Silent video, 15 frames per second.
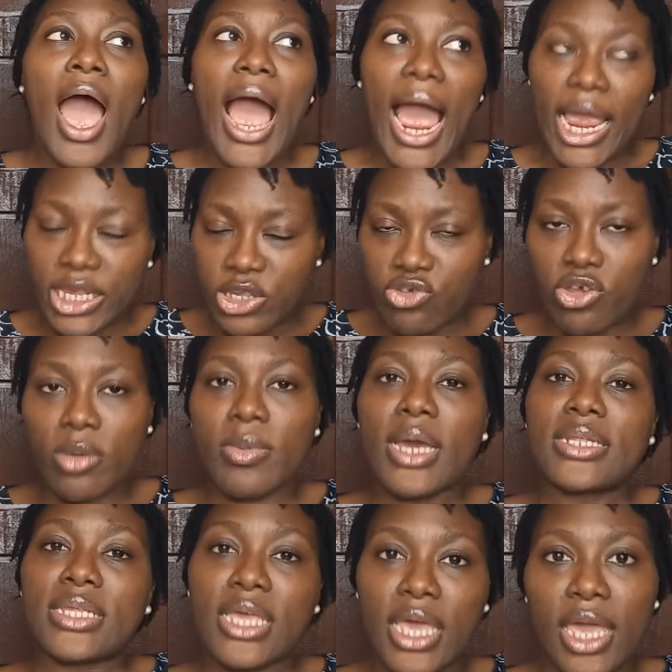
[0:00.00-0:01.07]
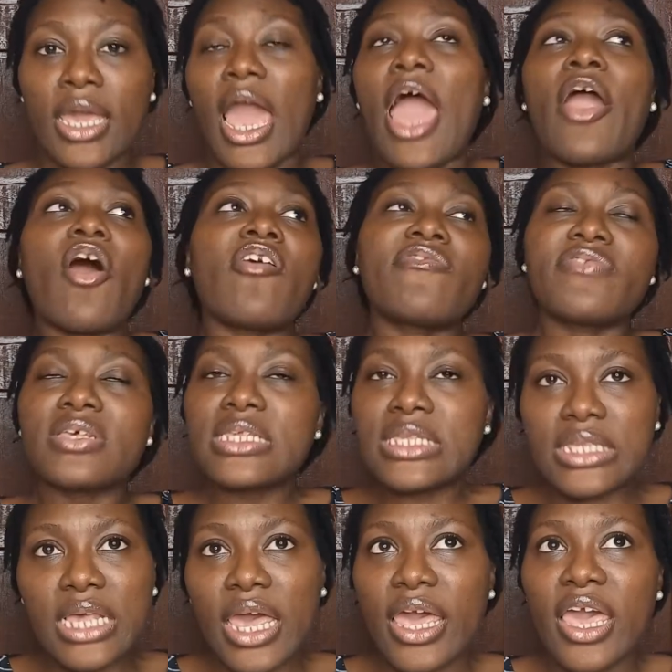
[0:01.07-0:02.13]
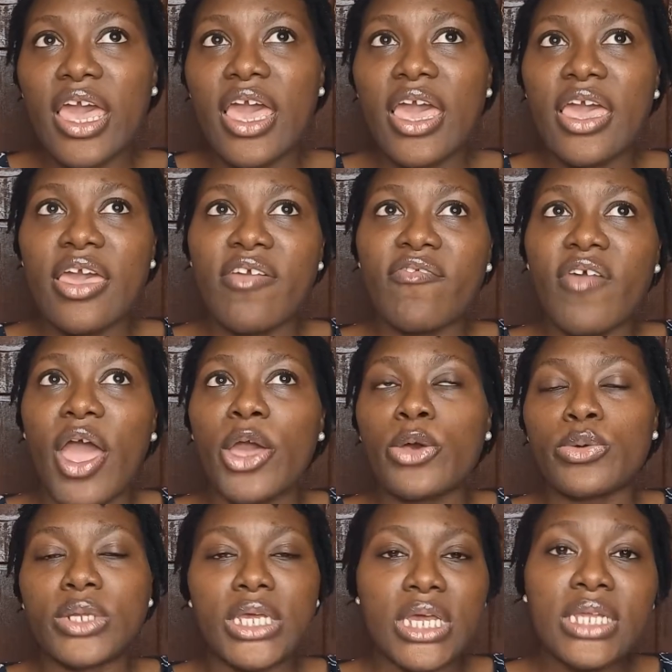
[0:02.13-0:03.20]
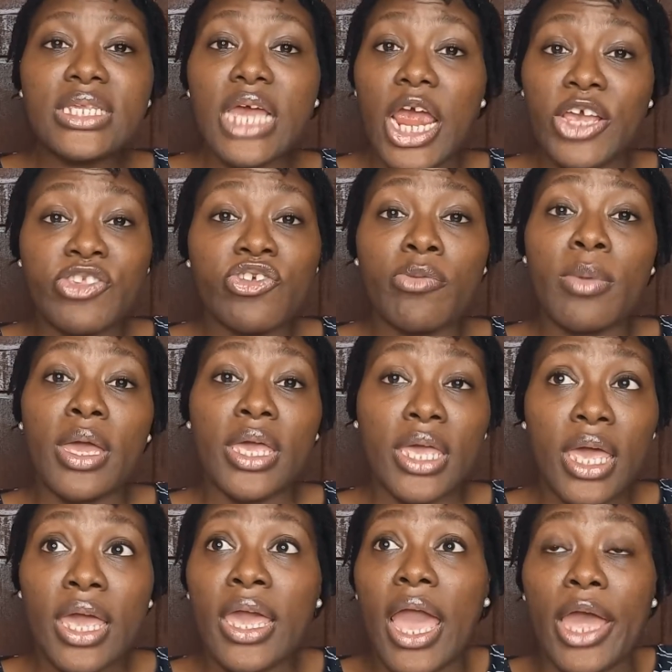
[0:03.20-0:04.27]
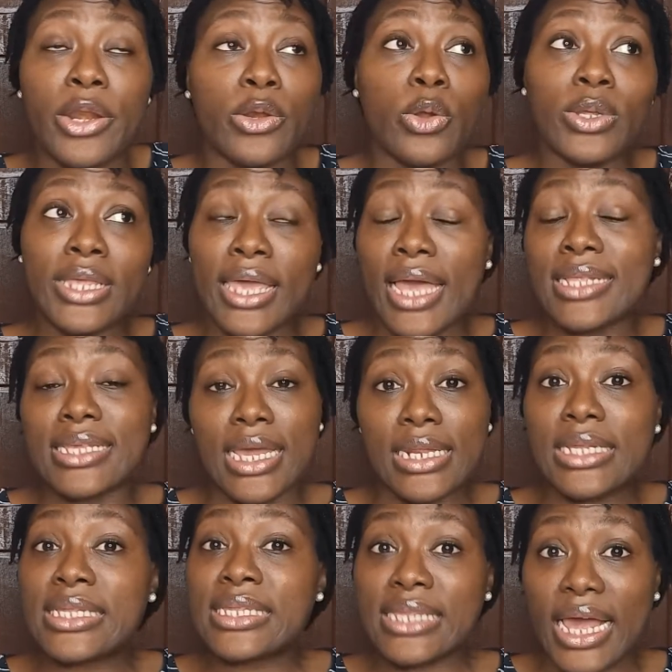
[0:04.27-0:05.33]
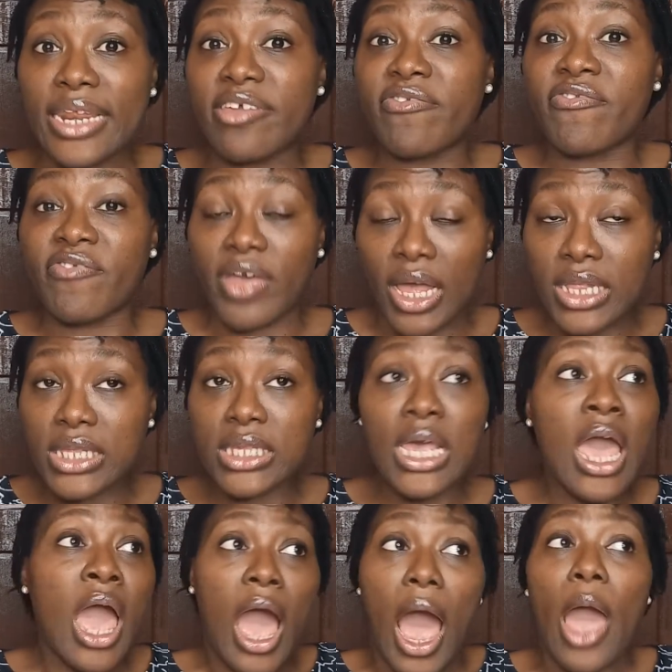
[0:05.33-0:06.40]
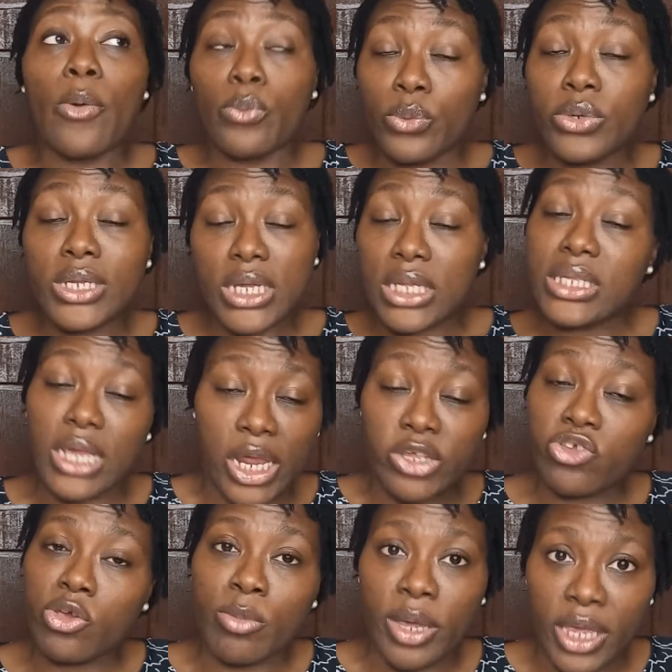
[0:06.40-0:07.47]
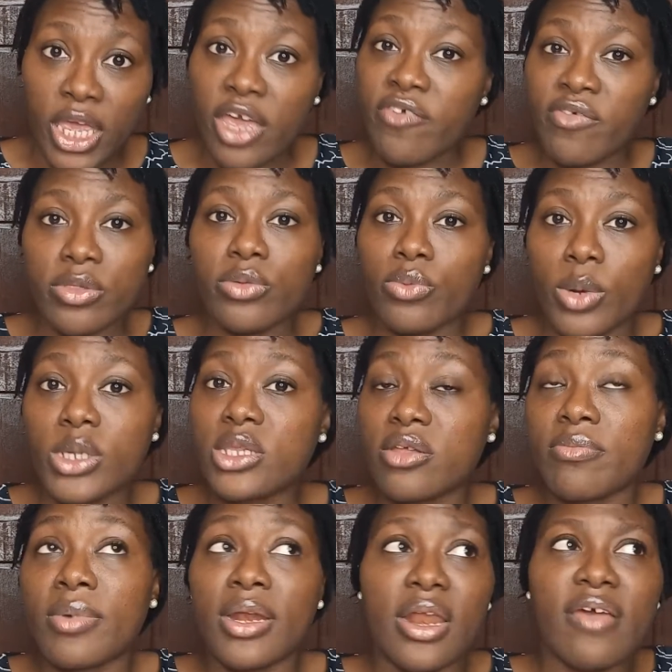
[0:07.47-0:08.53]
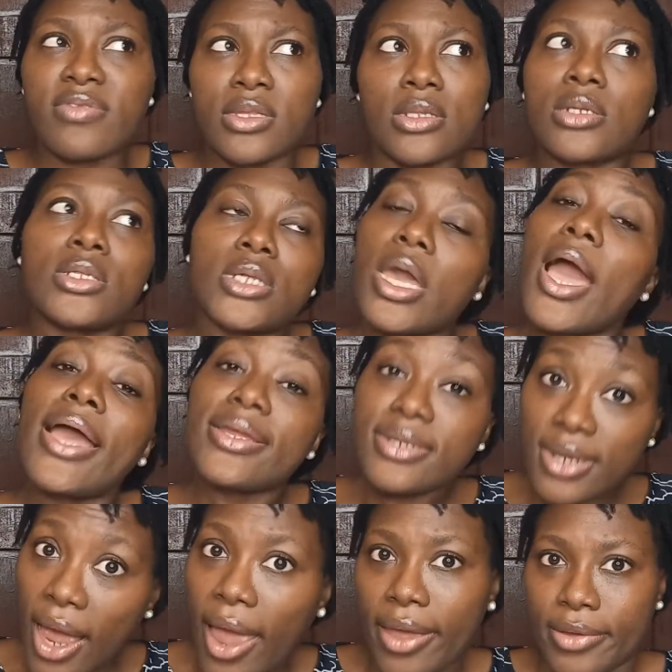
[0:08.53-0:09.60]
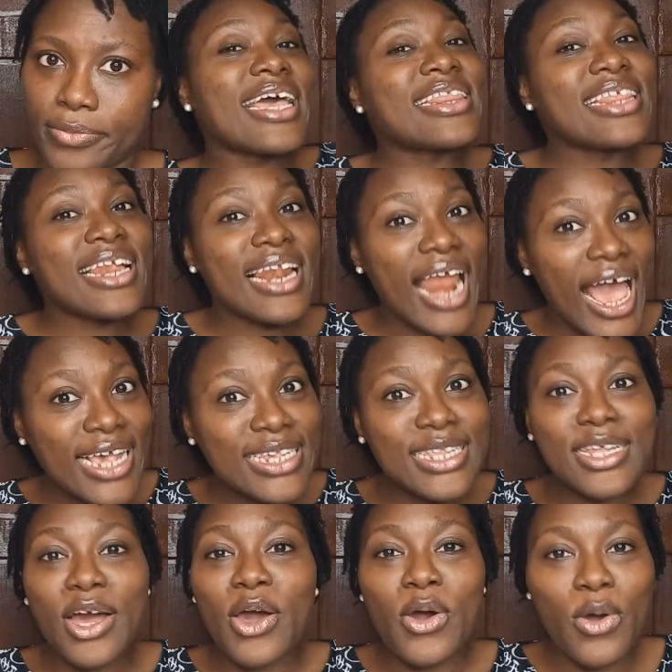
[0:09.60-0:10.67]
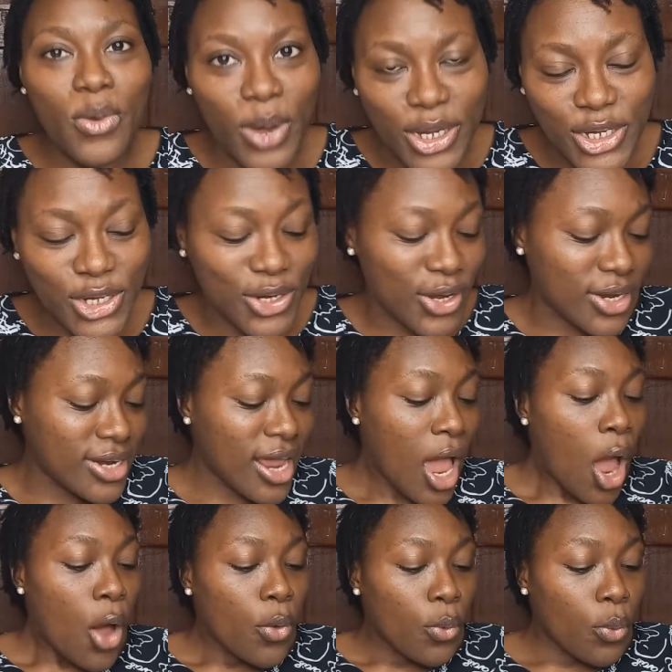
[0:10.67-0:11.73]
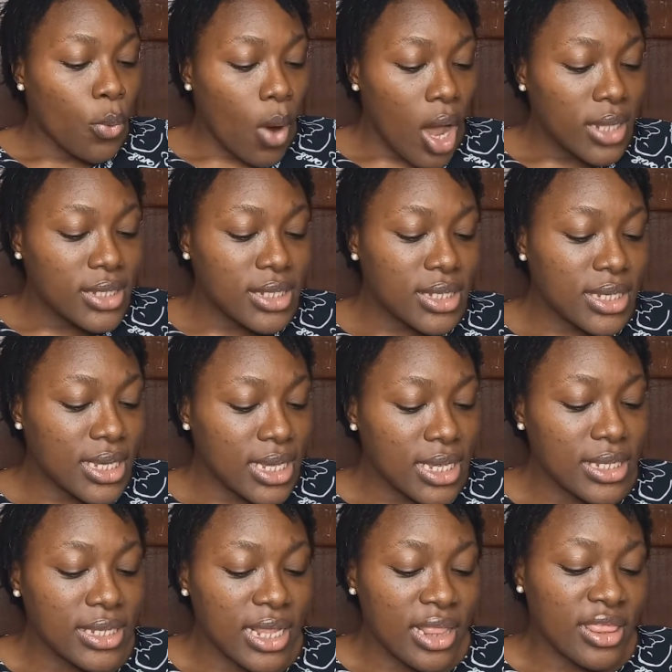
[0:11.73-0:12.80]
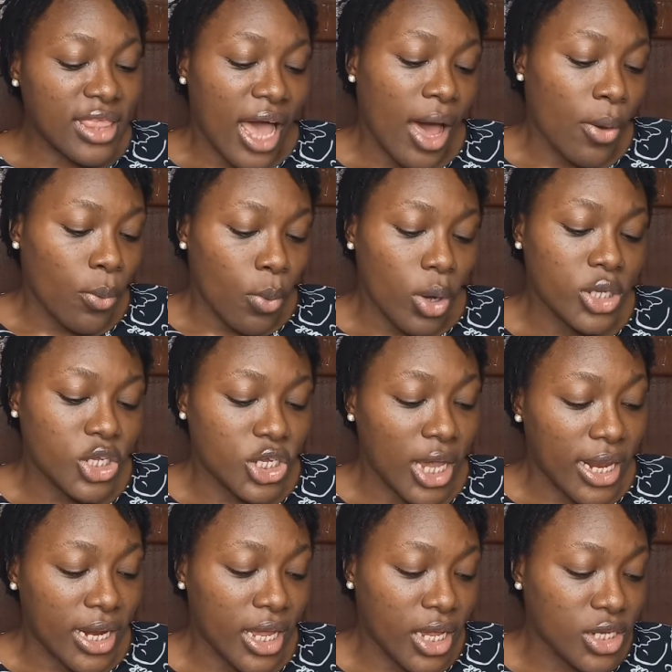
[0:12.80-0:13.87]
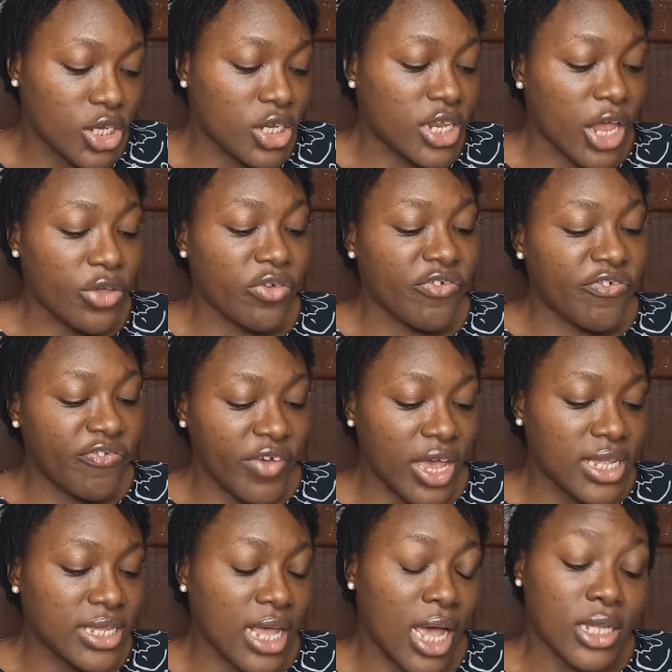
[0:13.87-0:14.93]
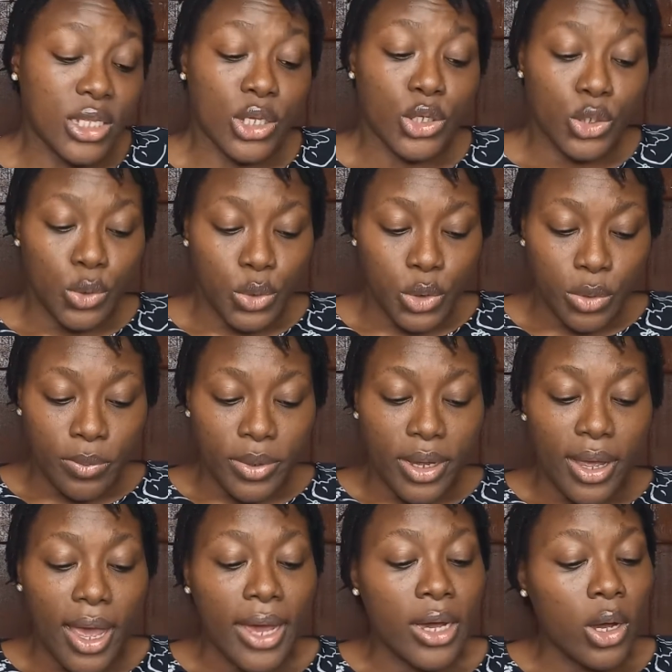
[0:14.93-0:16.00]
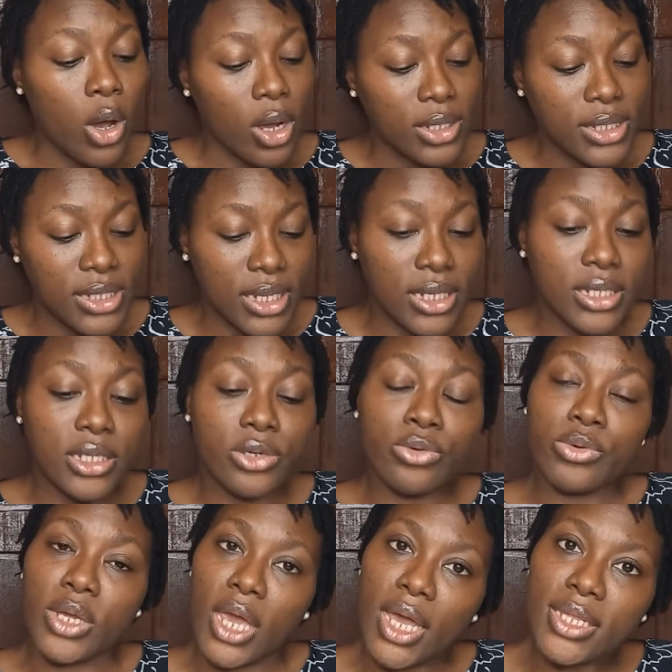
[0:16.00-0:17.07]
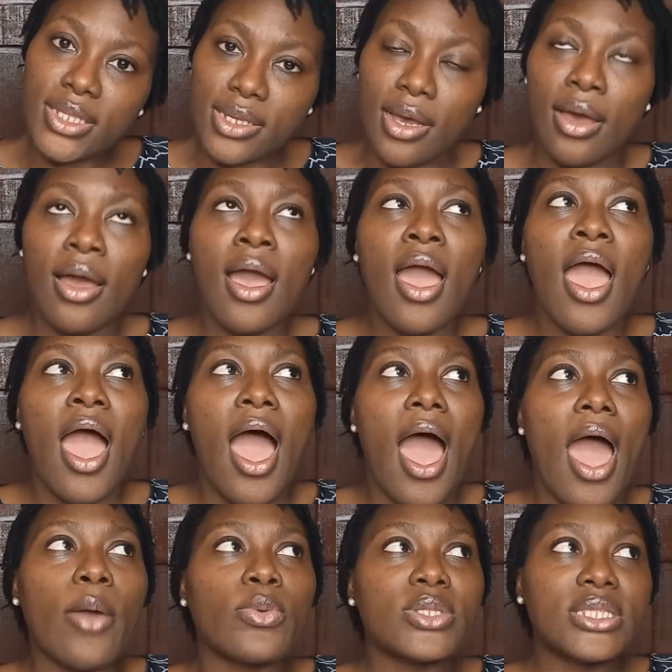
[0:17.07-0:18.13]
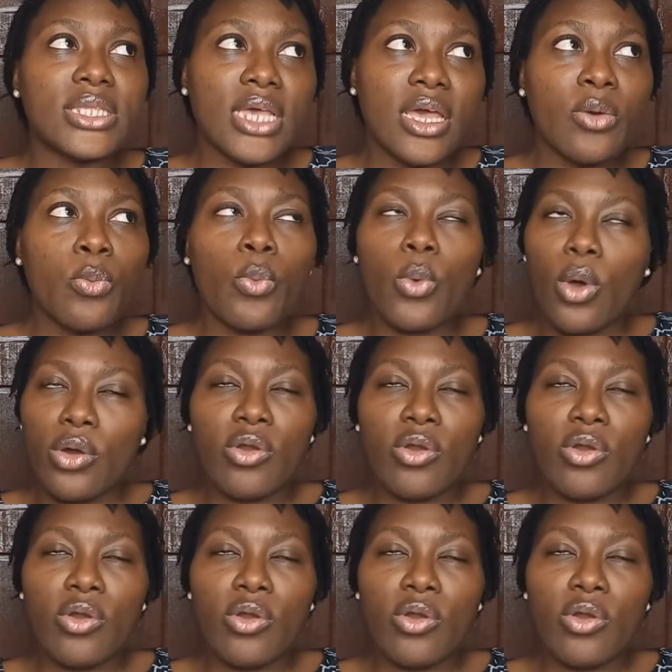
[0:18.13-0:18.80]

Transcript: ice cream and cake. I often say, if I could eat ice cream and cake and not get any side effects, I would eat ice cream and cake for the rest of my life till the day I die. The last question, what is that one challenge that you face as a YouTuber and content creator? I would say one